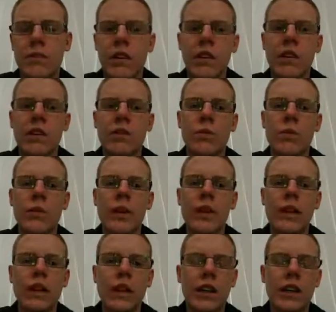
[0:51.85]
and
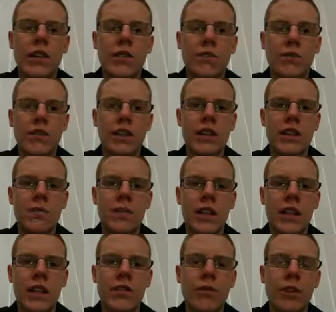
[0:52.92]
we are going to present them
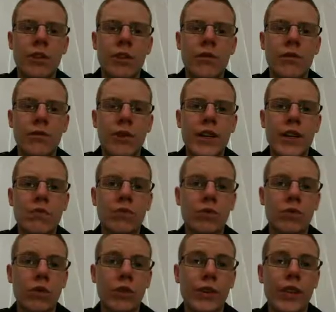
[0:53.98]
here in three
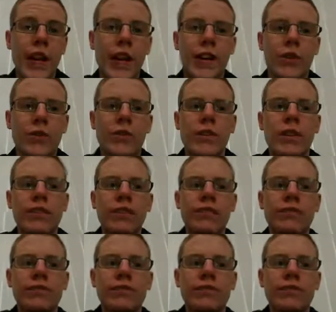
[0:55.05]
broad categories.